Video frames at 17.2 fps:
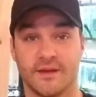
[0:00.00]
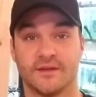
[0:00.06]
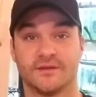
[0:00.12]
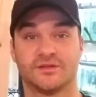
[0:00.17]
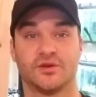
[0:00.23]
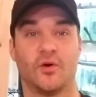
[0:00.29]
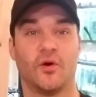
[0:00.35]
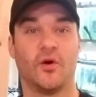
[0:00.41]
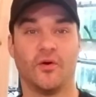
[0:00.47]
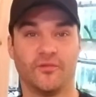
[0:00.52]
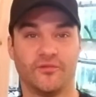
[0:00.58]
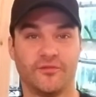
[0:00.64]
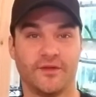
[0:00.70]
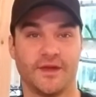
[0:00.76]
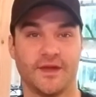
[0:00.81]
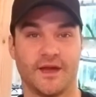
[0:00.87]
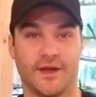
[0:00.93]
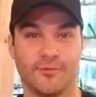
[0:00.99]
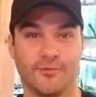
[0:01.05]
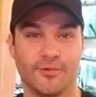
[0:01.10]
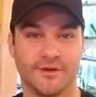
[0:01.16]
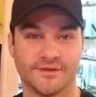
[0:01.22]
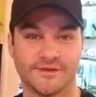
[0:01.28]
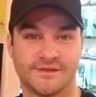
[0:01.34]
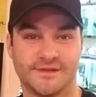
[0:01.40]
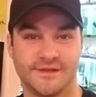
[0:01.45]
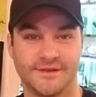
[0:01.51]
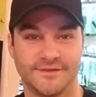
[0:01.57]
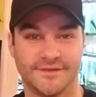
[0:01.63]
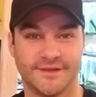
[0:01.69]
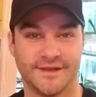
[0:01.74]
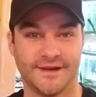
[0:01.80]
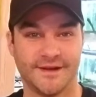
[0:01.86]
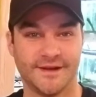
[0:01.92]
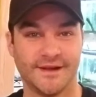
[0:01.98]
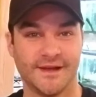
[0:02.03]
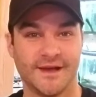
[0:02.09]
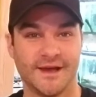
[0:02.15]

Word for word: So hopefully I will see you there.